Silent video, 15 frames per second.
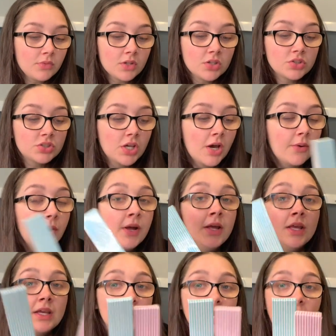So
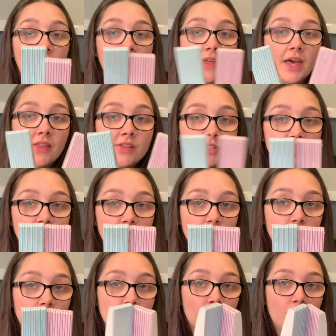yeah, they're the
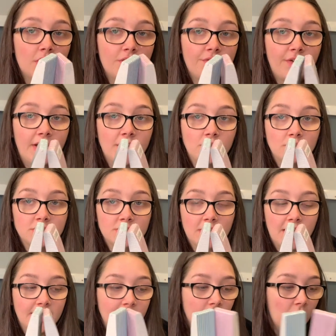two files that
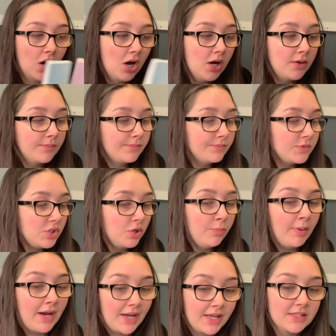I got, two
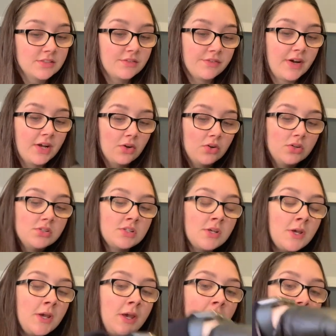packets of files.
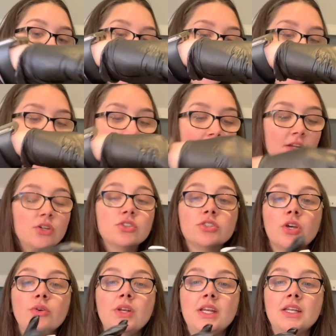And then I
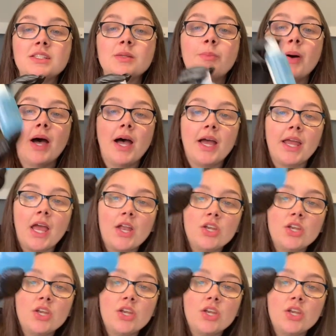also needed to buy a